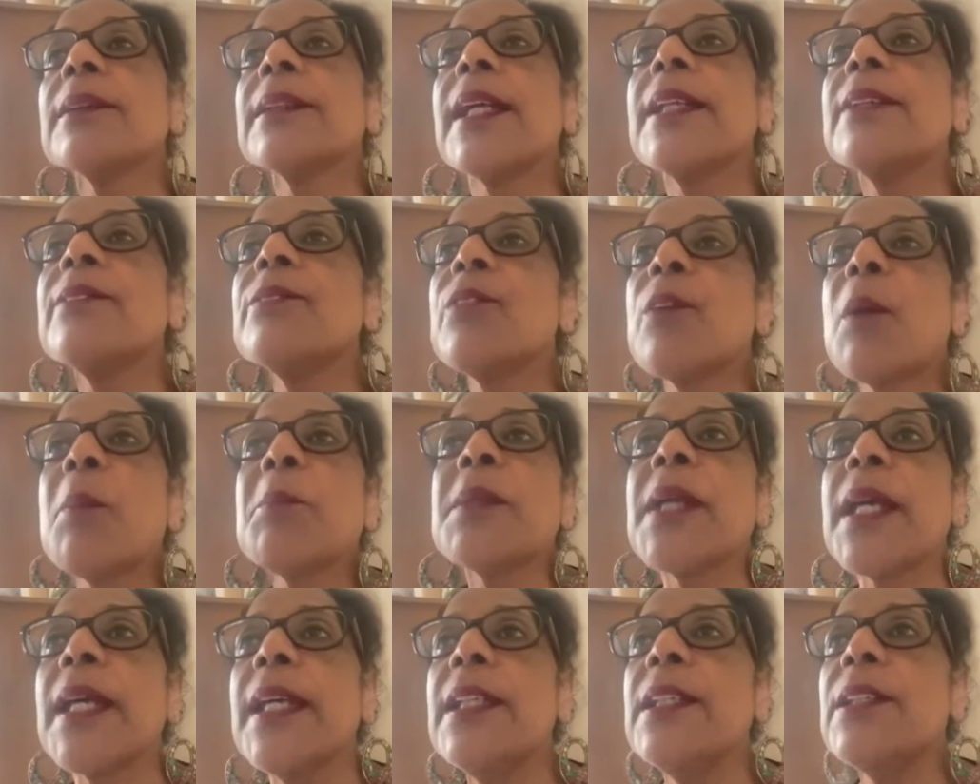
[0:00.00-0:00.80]
Then
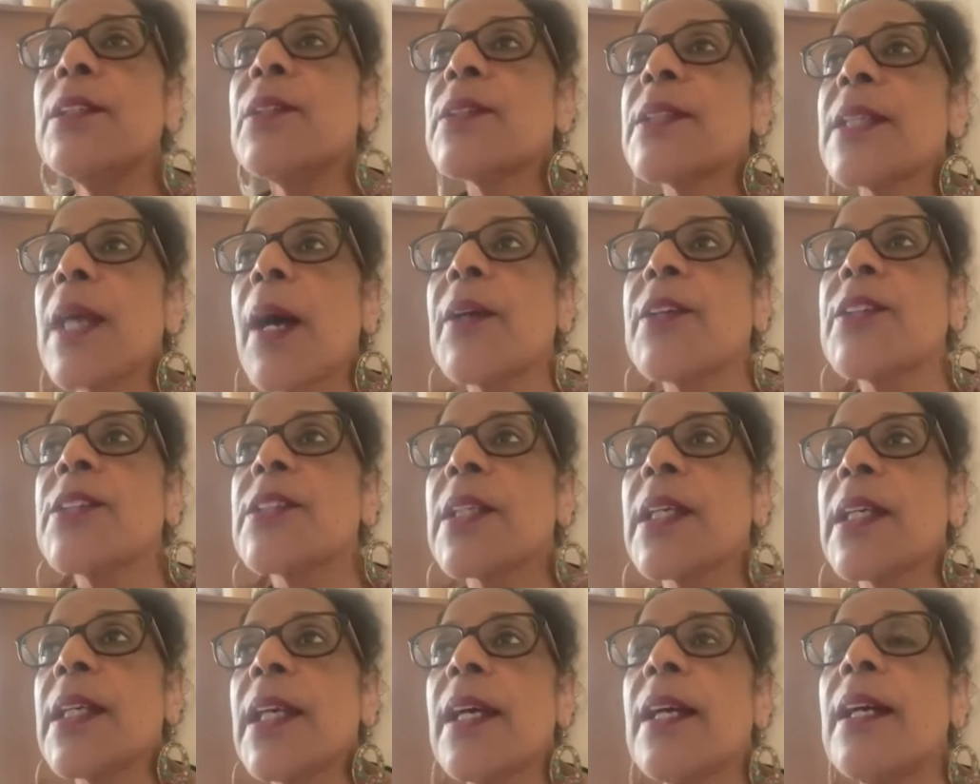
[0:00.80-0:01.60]
from the Hindus, I
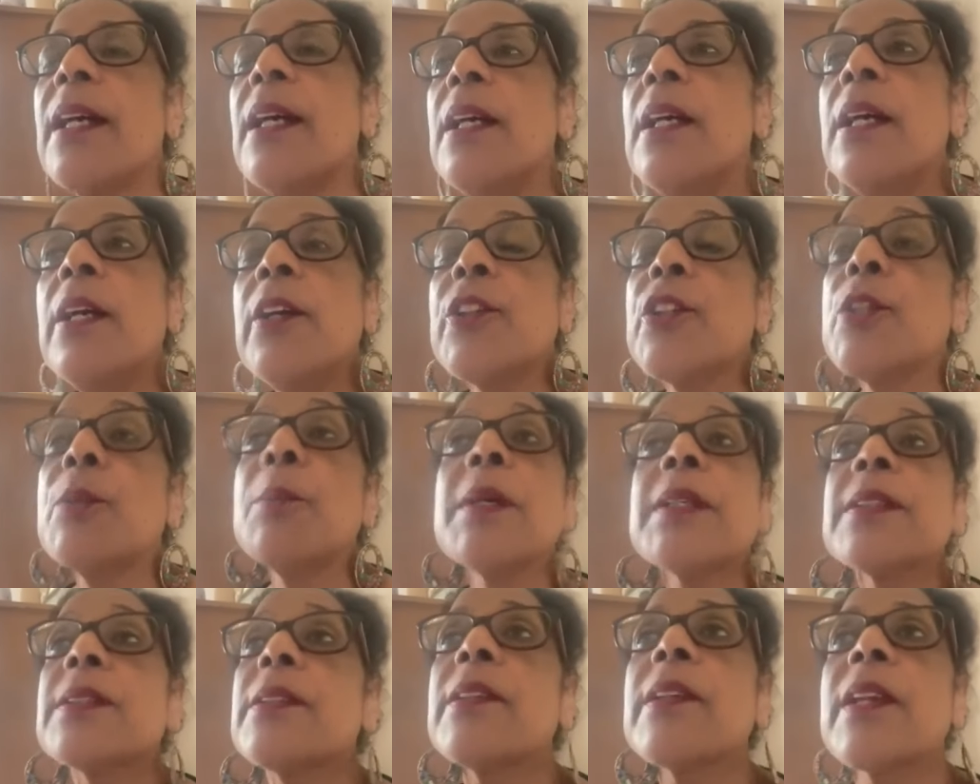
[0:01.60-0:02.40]
used to hear, you
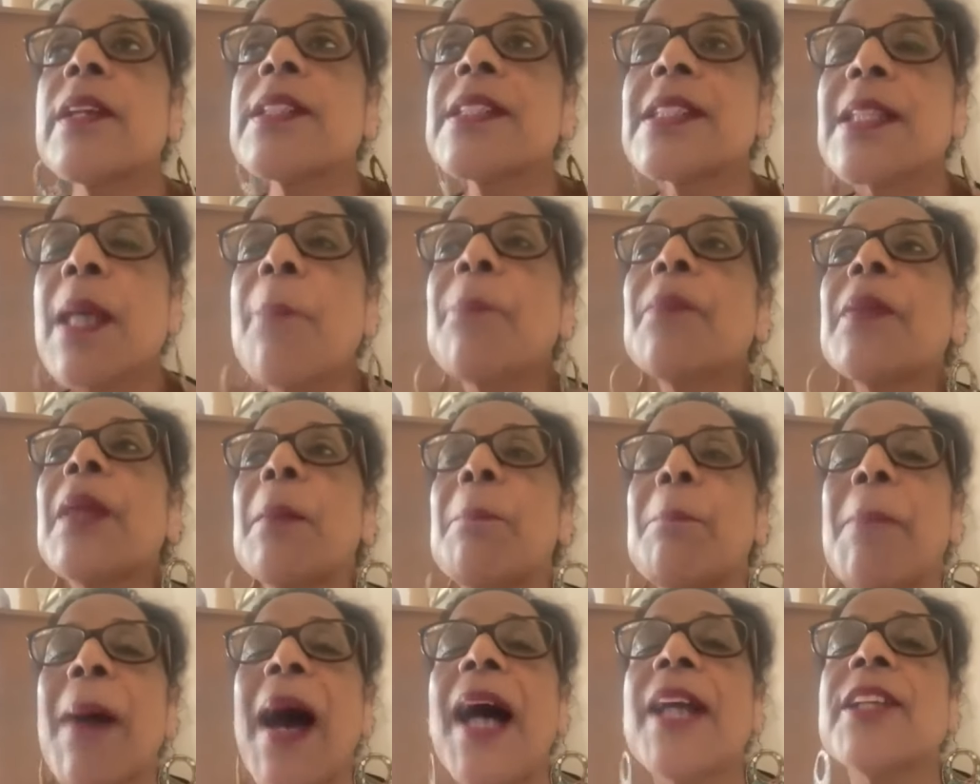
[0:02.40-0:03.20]
must have done
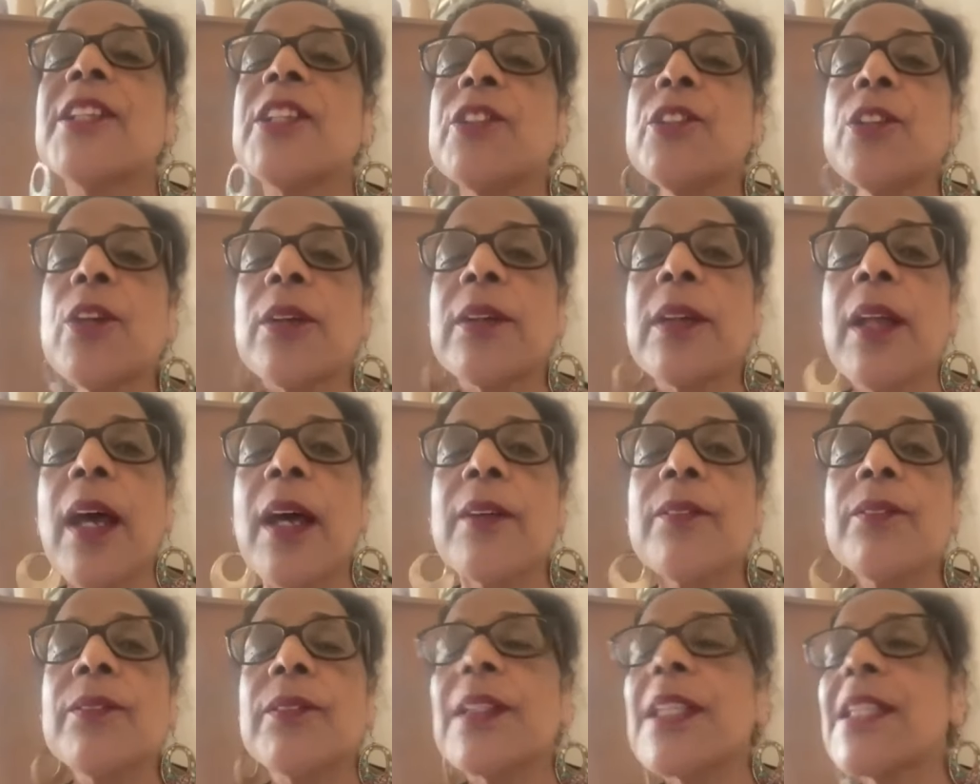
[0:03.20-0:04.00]
something bad in your
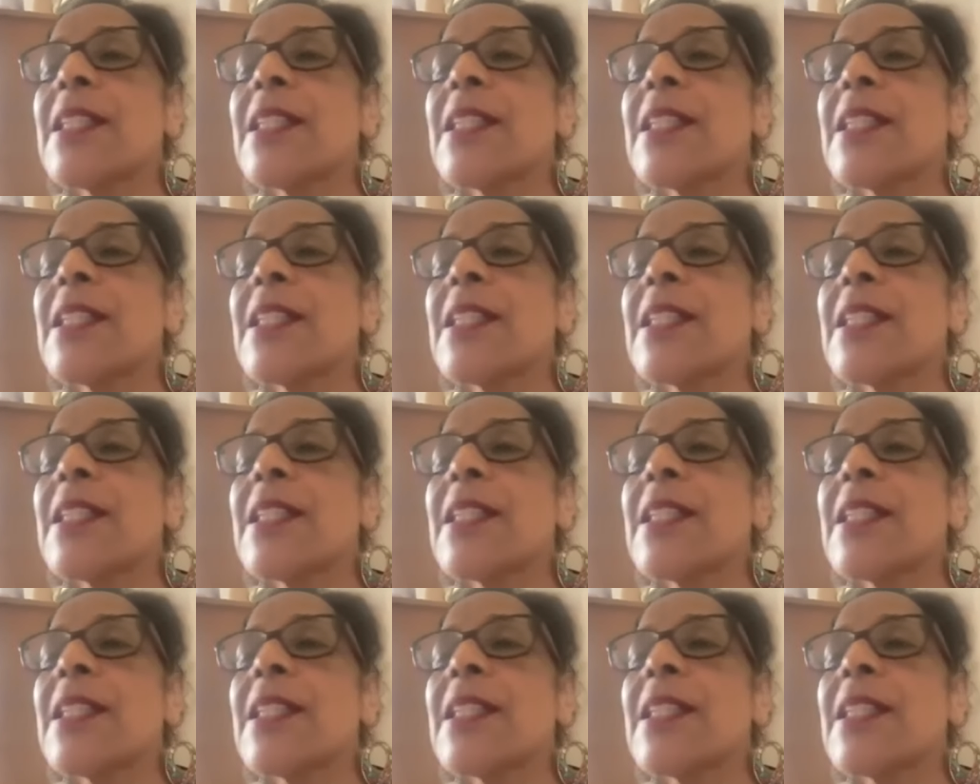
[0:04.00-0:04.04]
life.